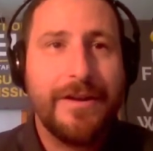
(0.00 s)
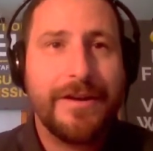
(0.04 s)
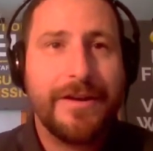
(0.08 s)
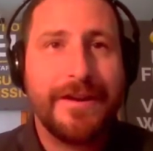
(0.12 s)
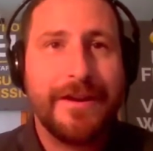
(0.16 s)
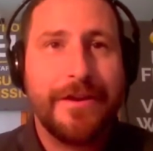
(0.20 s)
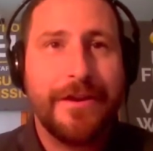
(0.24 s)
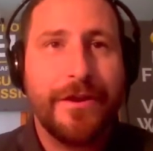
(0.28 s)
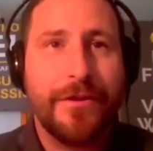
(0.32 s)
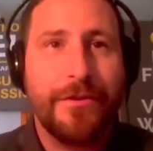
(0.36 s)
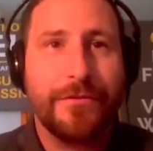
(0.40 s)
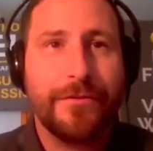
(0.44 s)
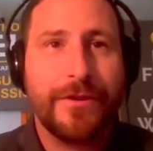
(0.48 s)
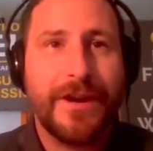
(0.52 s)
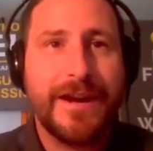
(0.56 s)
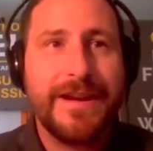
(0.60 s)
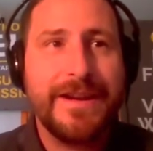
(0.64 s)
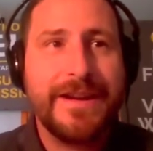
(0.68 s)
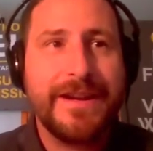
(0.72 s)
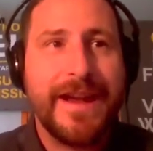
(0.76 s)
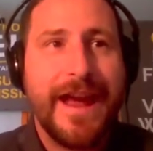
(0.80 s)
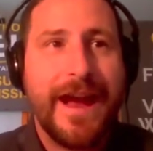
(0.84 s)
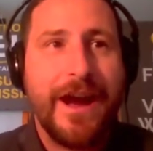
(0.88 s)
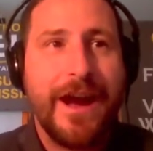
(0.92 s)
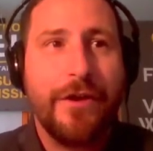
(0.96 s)

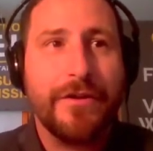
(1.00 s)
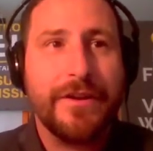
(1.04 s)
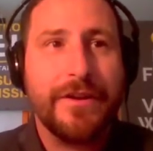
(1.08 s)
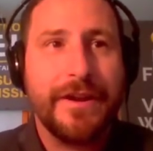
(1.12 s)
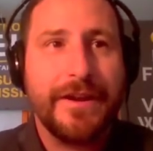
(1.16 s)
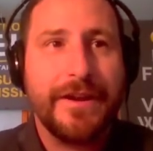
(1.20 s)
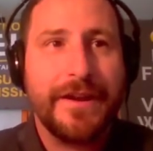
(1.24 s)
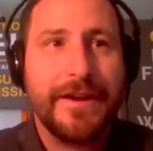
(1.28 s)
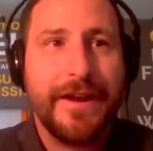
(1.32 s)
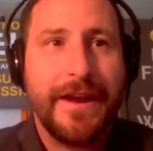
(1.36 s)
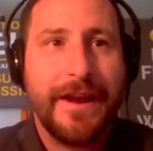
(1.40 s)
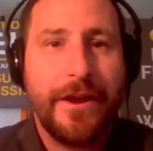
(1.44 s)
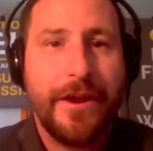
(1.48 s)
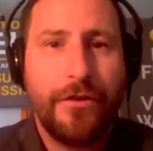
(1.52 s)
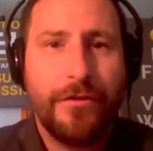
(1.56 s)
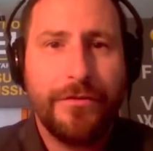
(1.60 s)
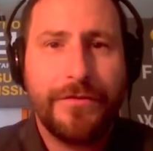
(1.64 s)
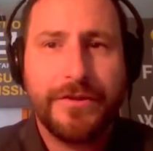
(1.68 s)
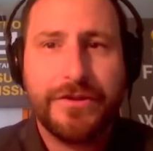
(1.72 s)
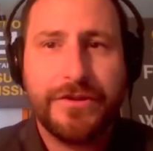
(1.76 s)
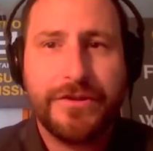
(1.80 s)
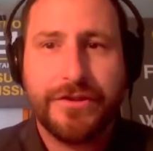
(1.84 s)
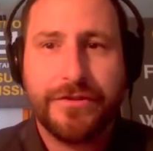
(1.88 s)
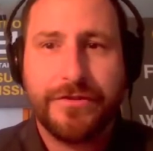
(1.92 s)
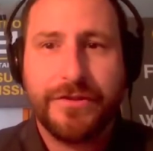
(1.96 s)
Right now in a
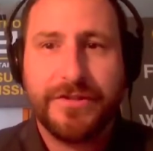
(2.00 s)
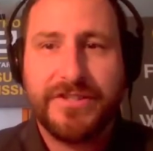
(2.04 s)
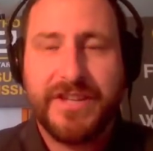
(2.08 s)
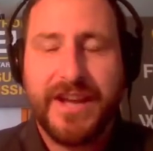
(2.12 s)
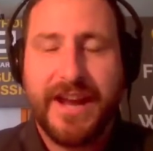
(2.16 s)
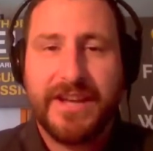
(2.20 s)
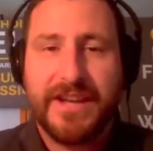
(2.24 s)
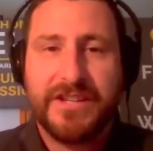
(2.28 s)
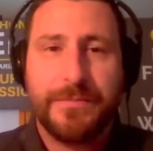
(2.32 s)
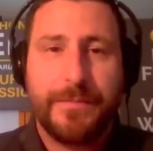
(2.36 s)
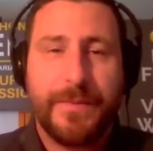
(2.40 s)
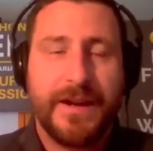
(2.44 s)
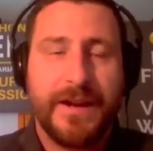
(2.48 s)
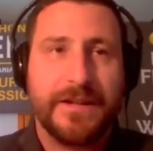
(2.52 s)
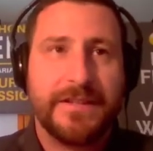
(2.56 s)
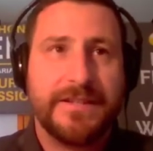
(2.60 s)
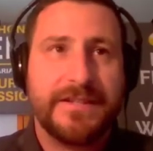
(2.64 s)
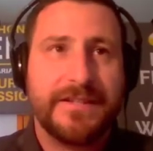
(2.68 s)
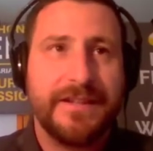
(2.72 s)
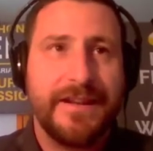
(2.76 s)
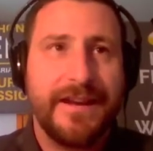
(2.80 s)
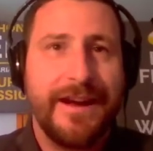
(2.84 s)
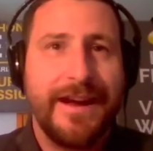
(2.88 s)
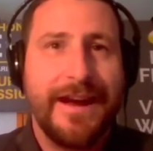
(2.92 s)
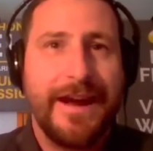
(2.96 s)
health insurance
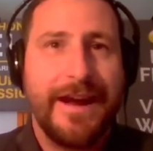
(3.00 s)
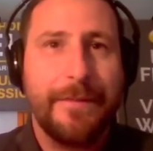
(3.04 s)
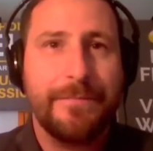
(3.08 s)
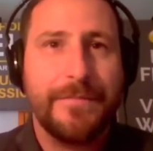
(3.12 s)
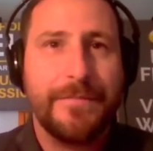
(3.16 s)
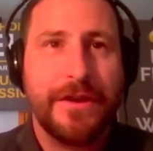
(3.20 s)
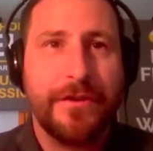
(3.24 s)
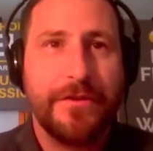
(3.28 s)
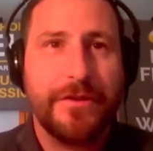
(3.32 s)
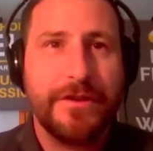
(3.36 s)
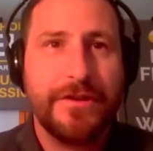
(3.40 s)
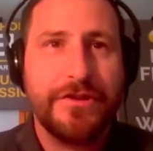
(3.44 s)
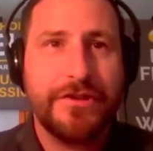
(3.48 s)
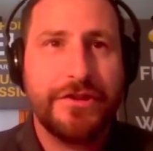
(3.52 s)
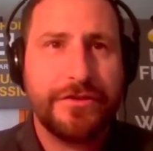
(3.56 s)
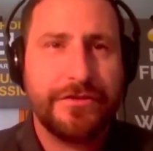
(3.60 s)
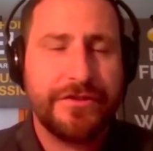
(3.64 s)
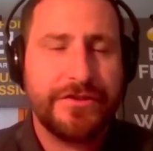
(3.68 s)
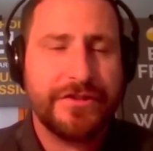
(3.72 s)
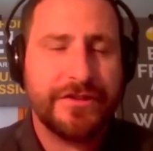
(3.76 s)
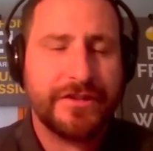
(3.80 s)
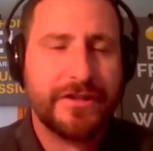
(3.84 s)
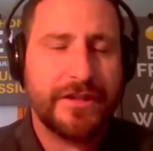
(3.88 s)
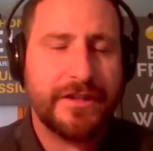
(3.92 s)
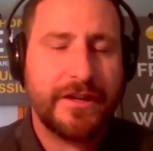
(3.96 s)
aspect,
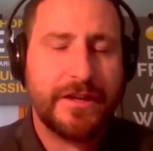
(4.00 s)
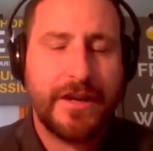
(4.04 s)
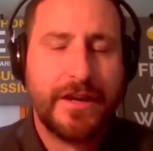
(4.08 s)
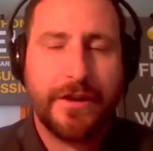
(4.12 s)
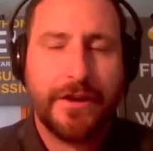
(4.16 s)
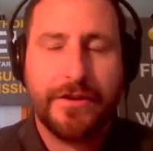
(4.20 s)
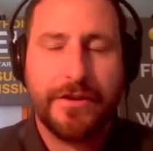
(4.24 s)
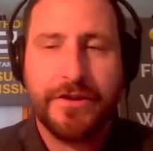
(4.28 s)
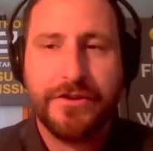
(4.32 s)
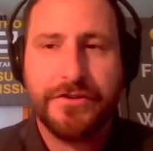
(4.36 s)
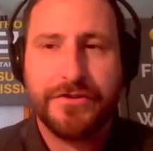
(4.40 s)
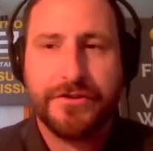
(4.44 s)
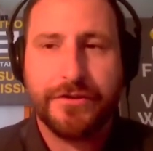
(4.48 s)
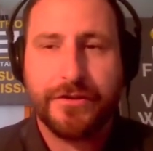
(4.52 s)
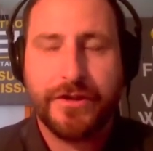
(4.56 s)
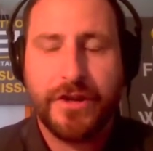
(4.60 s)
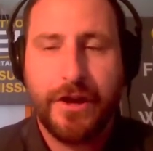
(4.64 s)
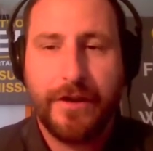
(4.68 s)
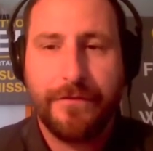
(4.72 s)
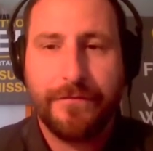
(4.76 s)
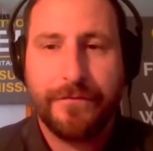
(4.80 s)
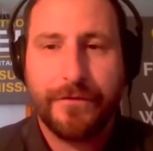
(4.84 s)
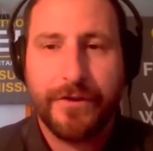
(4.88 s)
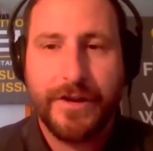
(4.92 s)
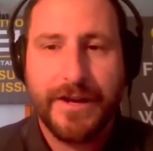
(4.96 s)
insurance carriers are
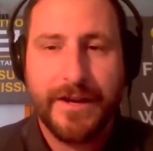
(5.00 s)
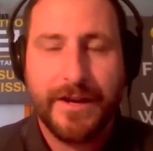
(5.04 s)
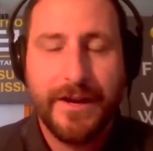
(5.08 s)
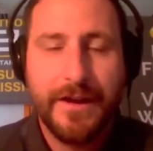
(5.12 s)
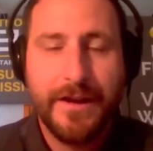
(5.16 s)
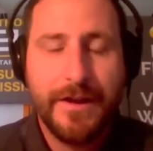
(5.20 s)
covering,